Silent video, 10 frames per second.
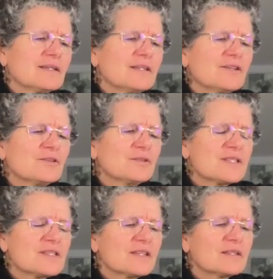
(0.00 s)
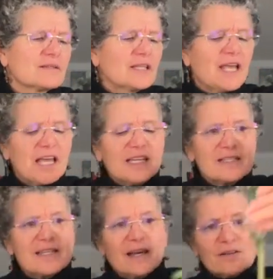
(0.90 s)
you know, because the head
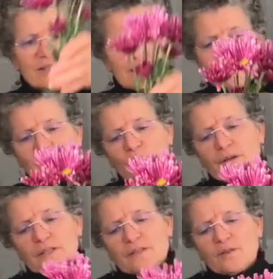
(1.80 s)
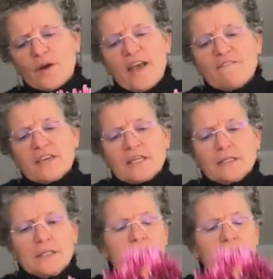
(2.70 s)
is down because it's so heavy.